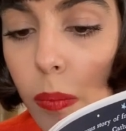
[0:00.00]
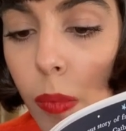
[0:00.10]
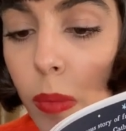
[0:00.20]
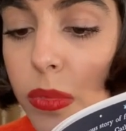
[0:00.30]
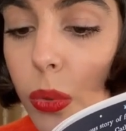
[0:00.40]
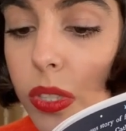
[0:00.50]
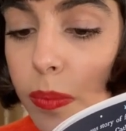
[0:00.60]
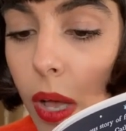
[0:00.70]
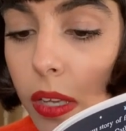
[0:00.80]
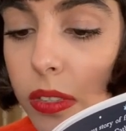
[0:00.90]
Mum's all
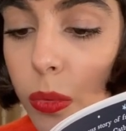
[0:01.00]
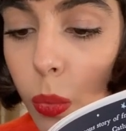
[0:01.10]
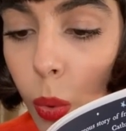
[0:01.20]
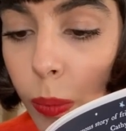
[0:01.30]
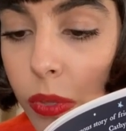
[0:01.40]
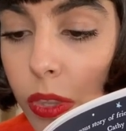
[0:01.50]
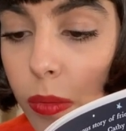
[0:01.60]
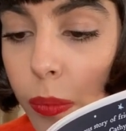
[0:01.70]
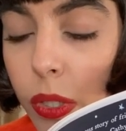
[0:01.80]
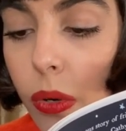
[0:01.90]
smiles and warmth,
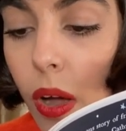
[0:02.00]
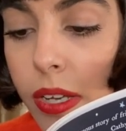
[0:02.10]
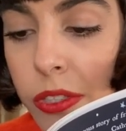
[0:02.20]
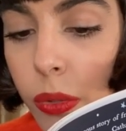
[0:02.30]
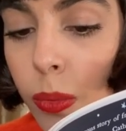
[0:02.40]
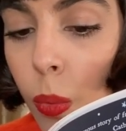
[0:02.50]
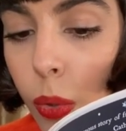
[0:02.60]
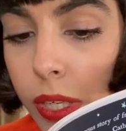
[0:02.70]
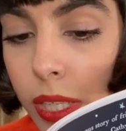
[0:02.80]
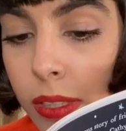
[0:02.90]
but her eyes are a
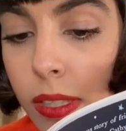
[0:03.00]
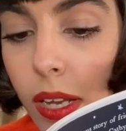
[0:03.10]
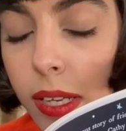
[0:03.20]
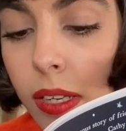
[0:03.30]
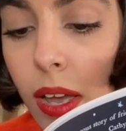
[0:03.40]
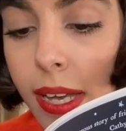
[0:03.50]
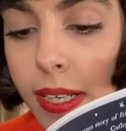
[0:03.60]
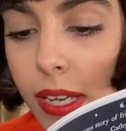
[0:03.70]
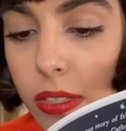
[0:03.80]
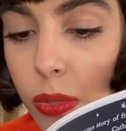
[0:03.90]
warning, like a
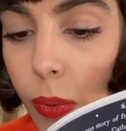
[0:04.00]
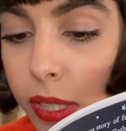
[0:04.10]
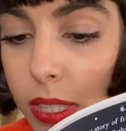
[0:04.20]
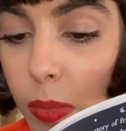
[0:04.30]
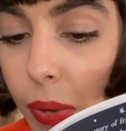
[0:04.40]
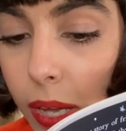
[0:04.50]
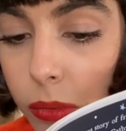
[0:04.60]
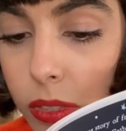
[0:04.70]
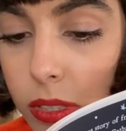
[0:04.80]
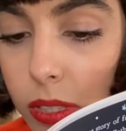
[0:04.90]
lioness ready to
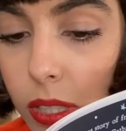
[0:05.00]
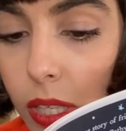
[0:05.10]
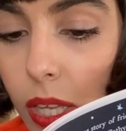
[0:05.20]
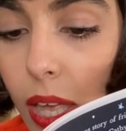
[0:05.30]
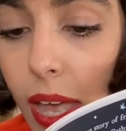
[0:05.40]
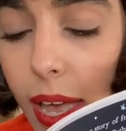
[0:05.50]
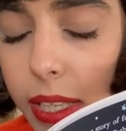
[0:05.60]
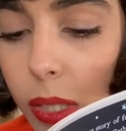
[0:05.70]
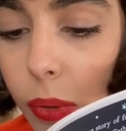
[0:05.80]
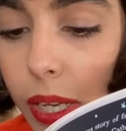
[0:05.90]
pounce.
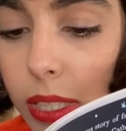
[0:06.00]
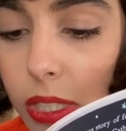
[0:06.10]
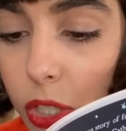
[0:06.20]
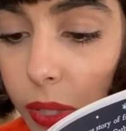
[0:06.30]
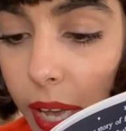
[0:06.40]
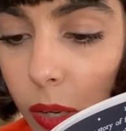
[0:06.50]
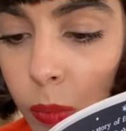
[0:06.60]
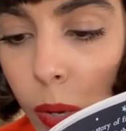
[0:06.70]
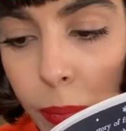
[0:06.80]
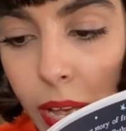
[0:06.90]
Anyway, did you count?
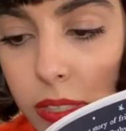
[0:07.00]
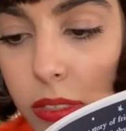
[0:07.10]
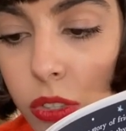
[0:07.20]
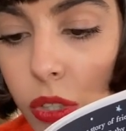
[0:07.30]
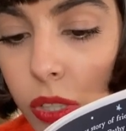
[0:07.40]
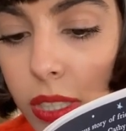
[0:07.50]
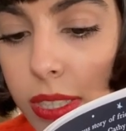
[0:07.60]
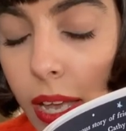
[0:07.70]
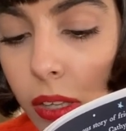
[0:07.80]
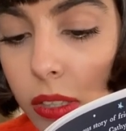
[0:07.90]
Mum asks, turning
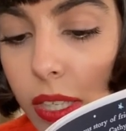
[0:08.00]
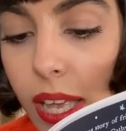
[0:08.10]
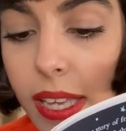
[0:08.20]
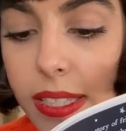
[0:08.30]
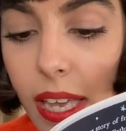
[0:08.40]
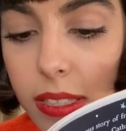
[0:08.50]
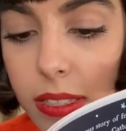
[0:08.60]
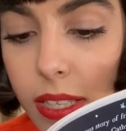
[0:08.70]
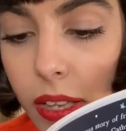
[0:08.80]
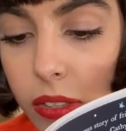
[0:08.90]
to Elle.
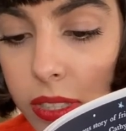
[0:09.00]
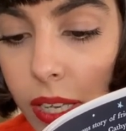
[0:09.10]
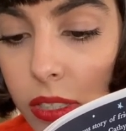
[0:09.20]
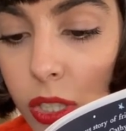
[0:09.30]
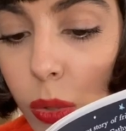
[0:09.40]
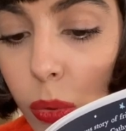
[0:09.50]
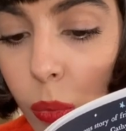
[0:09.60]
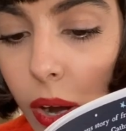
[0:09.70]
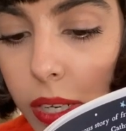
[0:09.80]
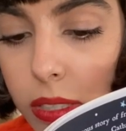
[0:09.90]
Yes, Elle says, you were
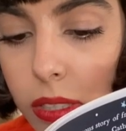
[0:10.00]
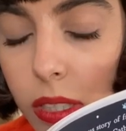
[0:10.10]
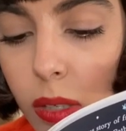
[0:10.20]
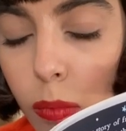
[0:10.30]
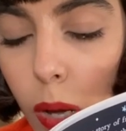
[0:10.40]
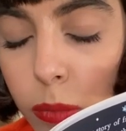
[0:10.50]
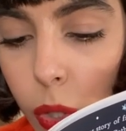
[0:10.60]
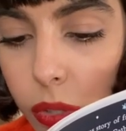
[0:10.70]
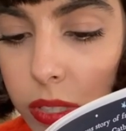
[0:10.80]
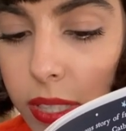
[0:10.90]
right. Mum
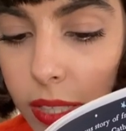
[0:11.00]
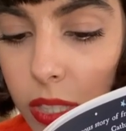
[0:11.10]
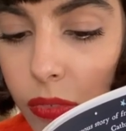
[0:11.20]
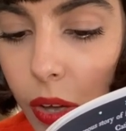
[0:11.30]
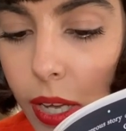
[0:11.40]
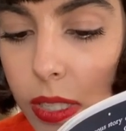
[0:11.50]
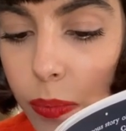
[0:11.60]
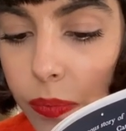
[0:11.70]
nods, satisfied.